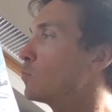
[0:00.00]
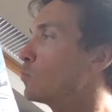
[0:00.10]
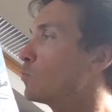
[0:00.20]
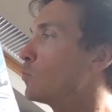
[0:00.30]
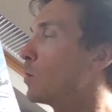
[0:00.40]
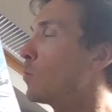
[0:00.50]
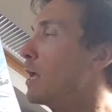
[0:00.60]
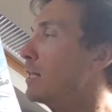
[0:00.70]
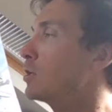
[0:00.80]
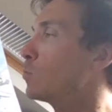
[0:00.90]

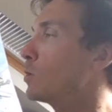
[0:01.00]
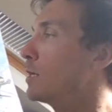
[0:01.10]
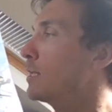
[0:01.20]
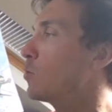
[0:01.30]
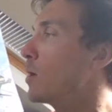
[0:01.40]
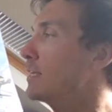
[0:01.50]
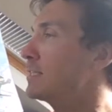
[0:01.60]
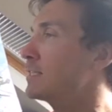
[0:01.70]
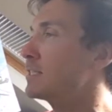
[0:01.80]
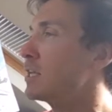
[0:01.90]
and whirling
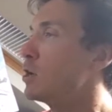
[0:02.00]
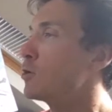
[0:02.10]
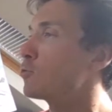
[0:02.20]
wastes,